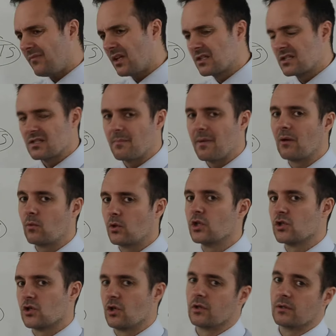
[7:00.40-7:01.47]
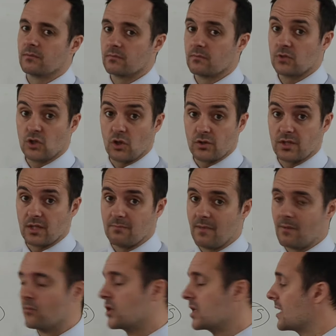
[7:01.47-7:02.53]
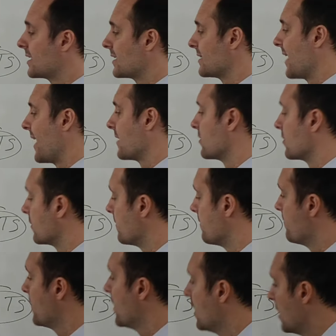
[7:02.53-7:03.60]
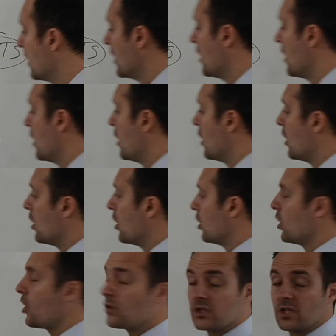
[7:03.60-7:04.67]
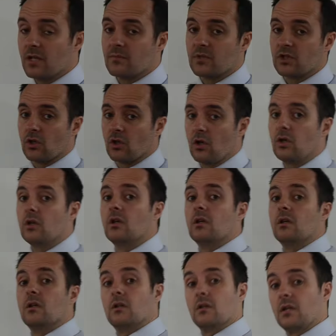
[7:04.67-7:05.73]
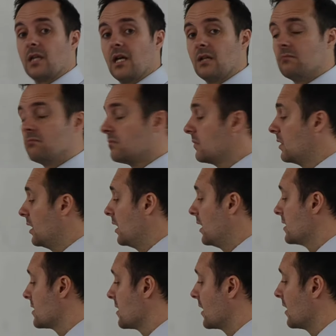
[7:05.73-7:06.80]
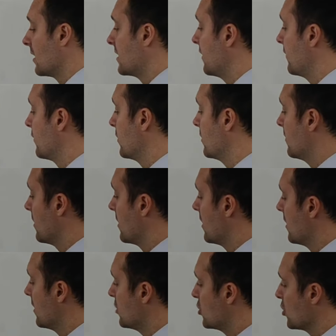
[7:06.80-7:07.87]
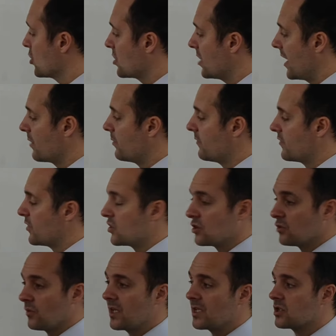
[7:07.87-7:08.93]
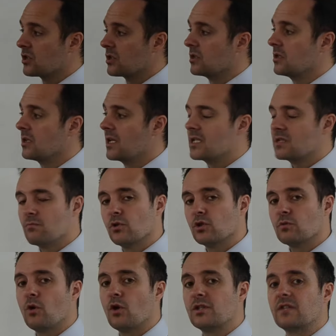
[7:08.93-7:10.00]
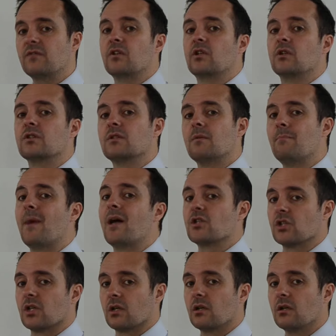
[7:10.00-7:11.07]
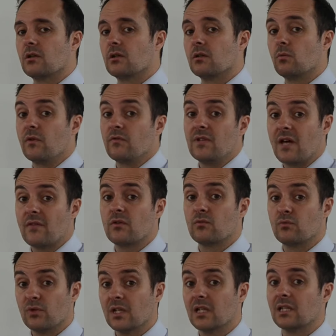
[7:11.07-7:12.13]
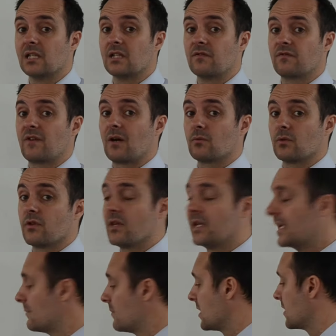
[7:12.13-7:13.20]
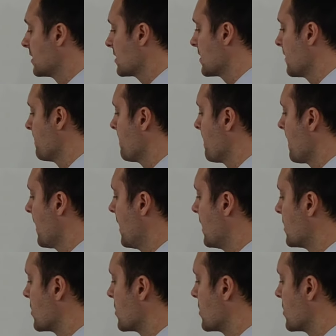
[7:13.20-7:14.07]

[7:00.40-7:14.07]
It's about what your short-term memory can handle. Long-term store, again, is a little different. Just like with the duration, it's much more difficult to measure. We've never really found the limits. And